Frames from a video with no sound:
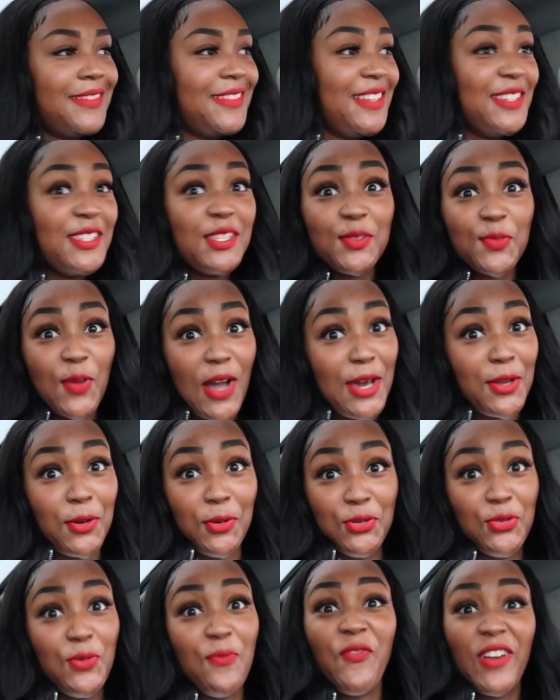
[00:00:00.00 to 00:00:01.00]
This is why I
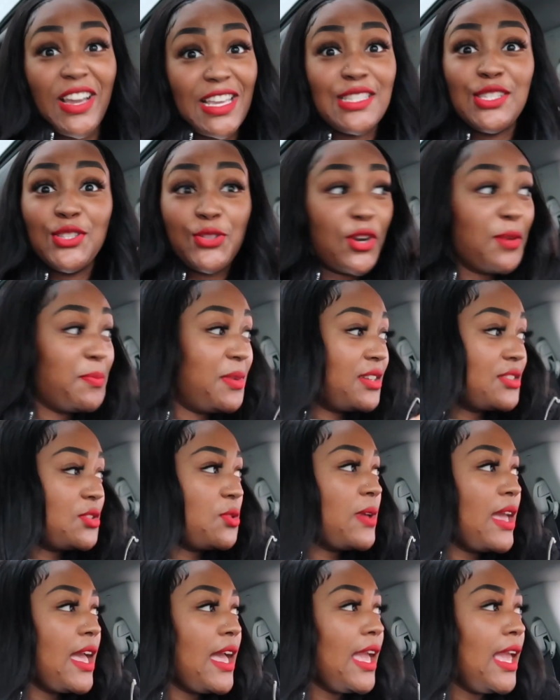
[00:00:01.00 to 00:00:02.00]
don't do fucking Starbucks,
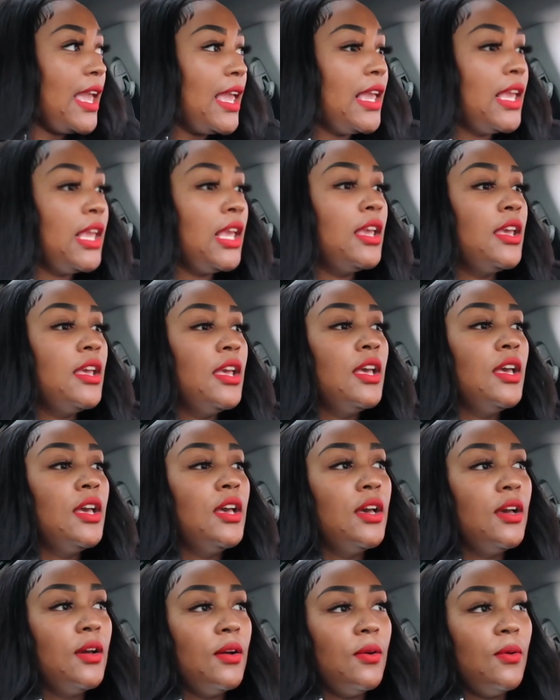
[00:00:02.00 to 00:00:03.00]
okay?
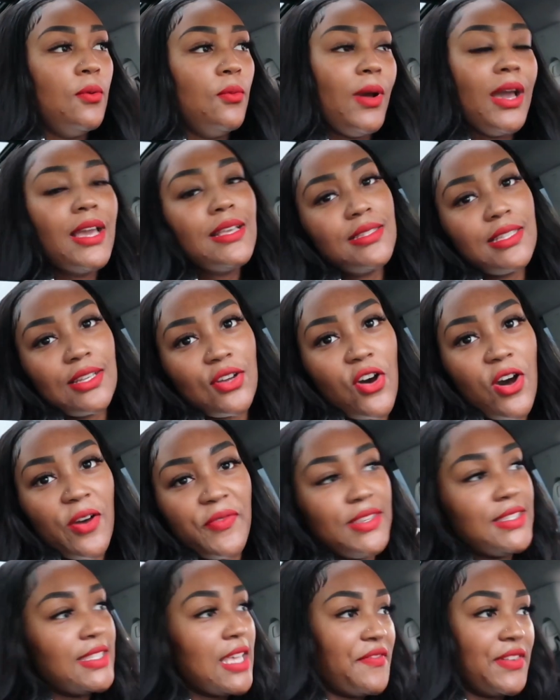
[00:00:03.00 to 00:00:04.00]
Why is the
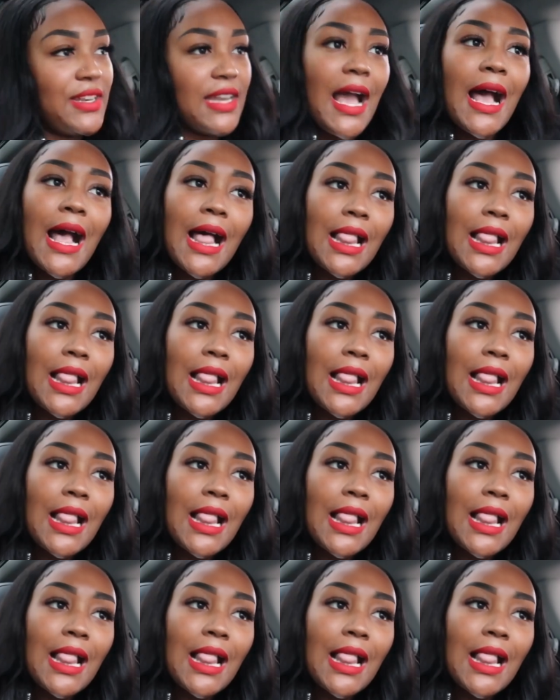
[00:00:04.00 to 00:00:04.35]
coffee $7?